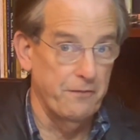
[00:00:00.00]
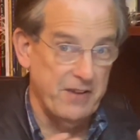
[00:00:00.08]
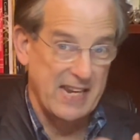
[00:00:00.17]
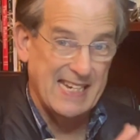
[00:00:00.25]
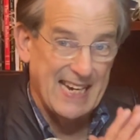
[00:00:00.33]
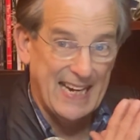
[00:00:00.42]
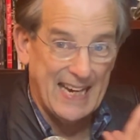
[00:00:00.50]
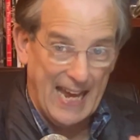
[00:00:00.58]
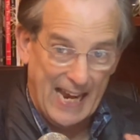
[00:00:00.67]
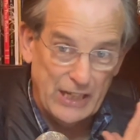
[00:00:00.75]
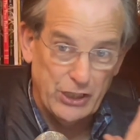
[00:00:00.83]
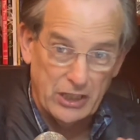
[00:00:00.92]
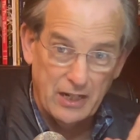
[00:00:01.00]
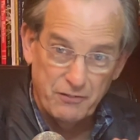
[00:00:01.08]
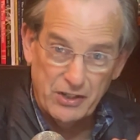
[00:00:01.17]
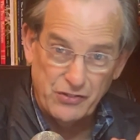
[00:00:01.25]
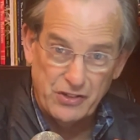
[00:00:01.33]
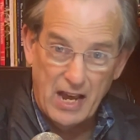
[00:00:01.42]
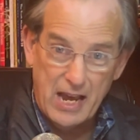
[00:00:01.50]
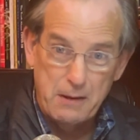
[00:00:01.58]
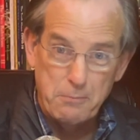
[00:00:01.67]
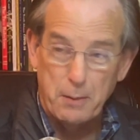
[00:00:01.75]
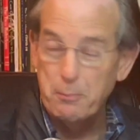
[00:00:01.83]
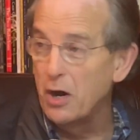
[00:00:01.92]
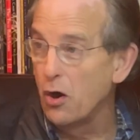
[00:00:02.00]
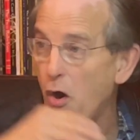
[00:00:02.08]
vindication of his name among